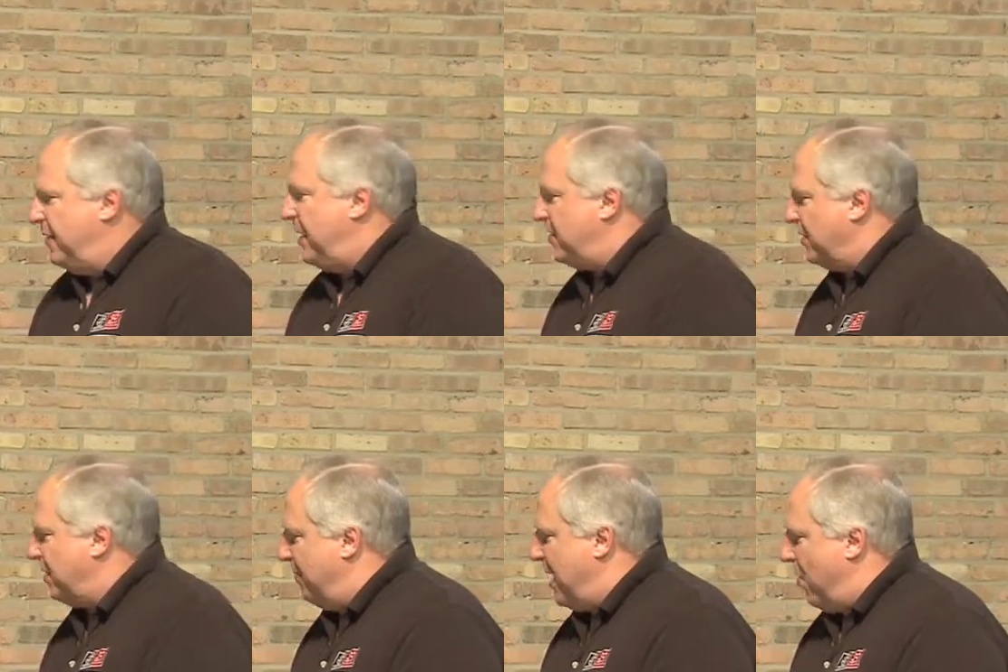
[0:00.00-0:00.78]
These are
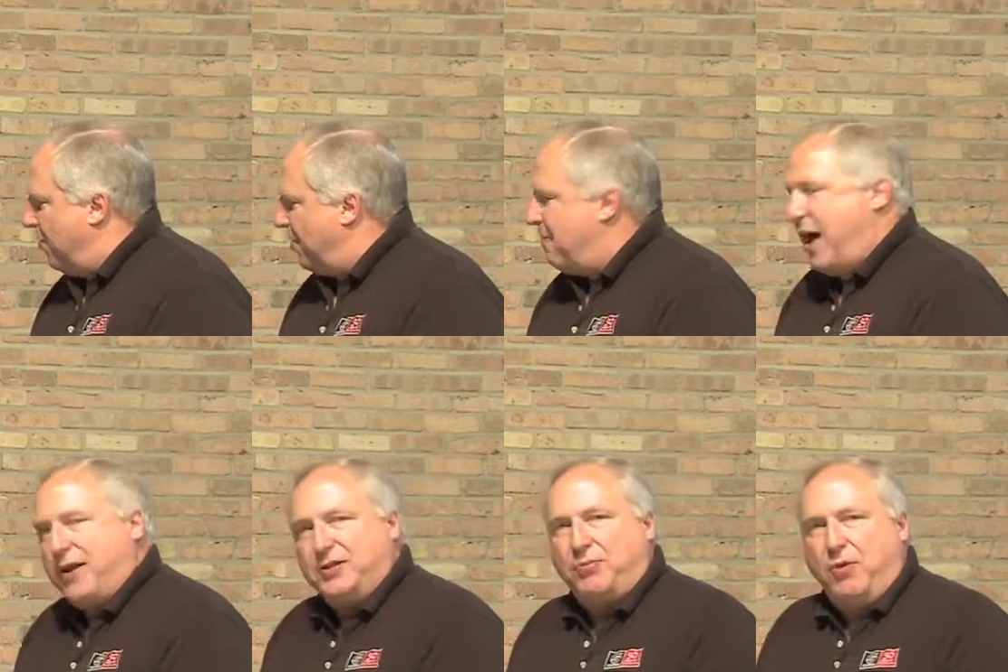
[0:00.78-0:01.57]
some of the older
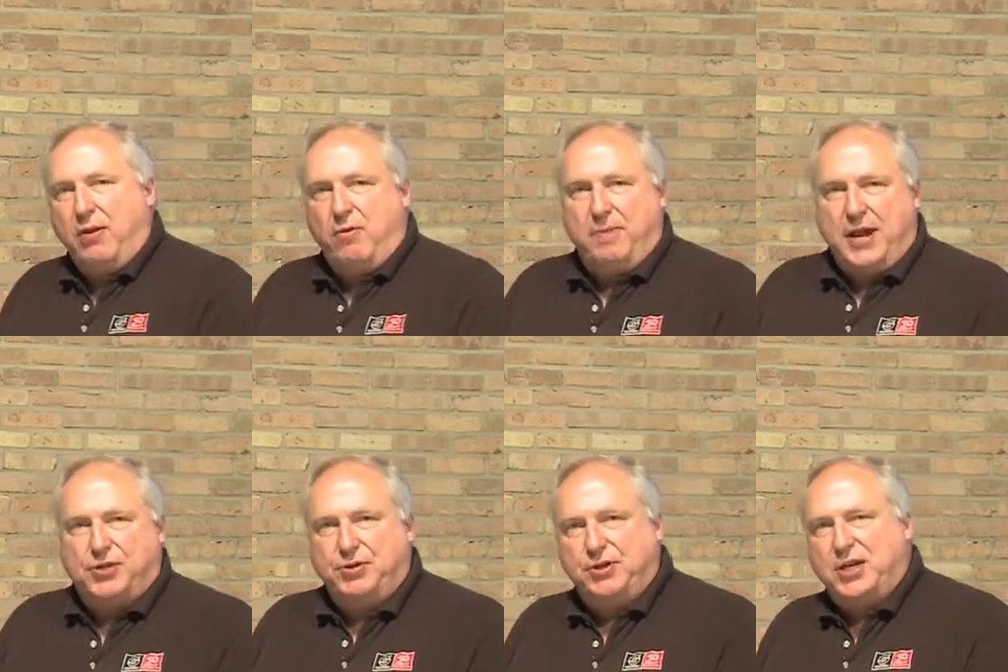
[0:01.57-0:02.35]
models. We will be
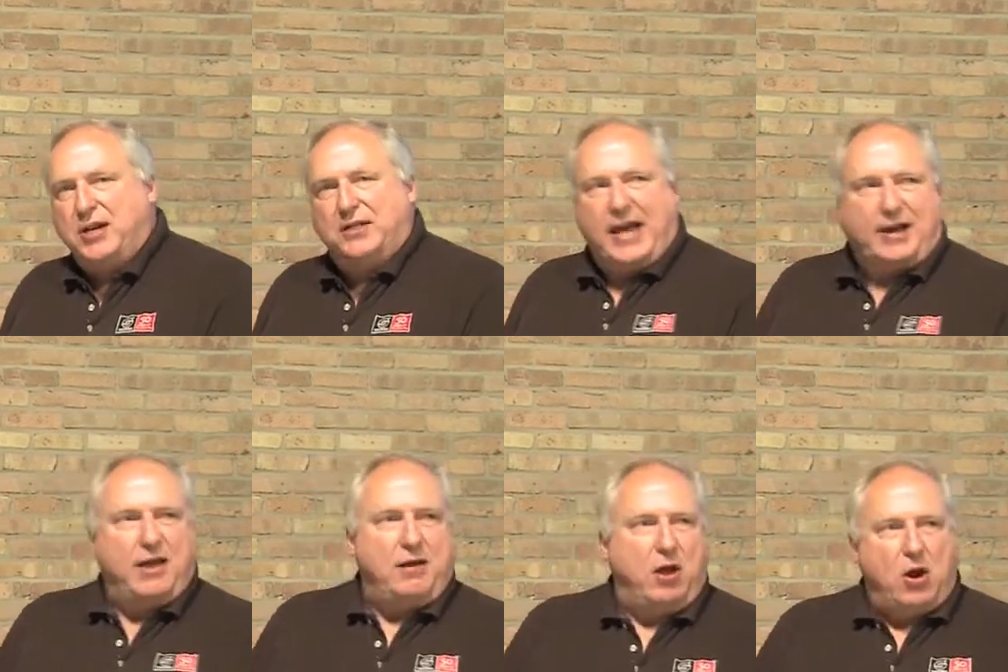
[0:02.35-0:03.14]
introducing the
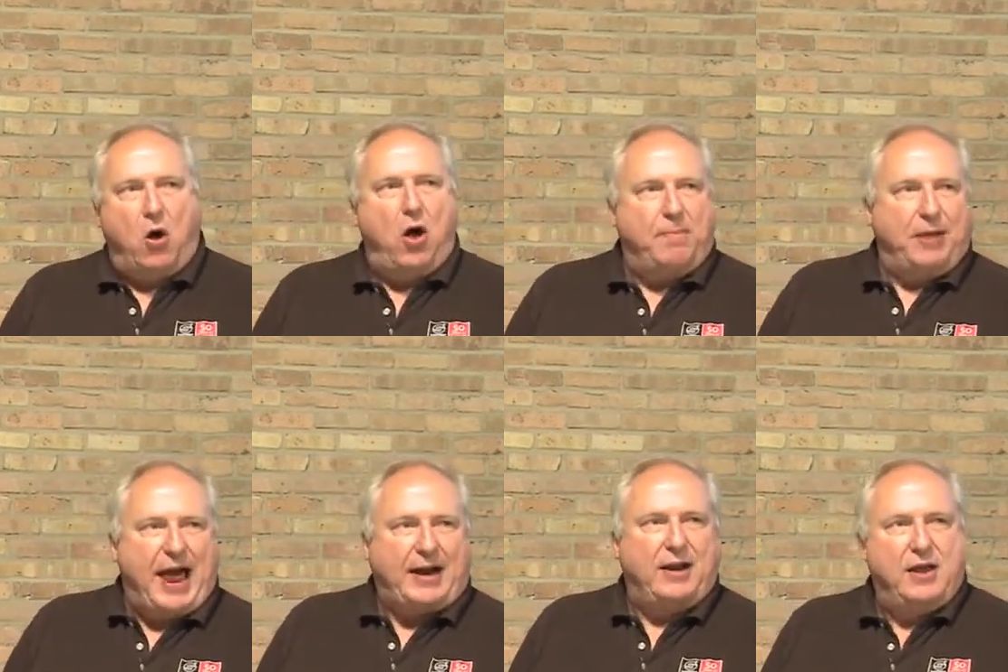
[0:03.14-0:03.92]
Deca, an all-black